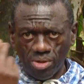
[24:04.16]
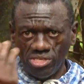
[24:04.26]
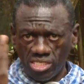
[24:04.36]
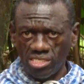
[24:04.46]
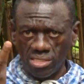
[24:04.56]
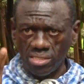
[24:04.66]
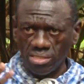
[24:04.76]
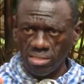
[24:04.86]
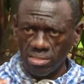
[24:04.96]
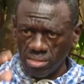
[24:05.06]
point
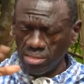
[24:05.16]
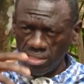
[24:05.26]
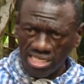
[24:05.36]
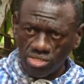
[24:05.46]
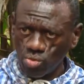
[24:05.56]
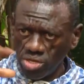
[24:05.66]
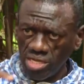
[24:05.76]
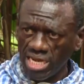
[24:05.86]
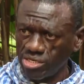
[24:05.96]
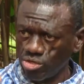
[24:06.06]
that
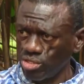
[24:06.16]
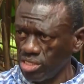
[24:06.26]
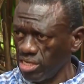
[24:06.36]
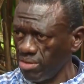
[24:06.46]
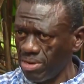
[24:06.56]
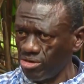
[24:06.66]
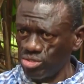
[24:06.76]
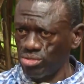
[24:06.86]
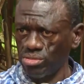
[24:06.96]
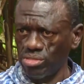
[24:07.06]
we are talking
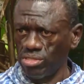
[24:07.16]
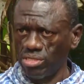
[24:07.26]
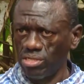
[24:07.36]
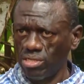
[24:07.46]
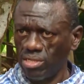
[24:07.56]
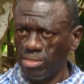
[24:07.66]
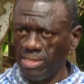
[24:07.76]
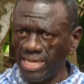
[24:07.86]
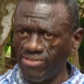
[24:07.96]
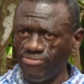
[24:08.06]
about,
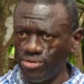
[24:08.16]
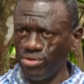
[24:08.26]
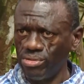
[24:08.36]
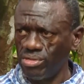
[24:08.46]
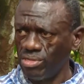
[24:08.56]
therefore,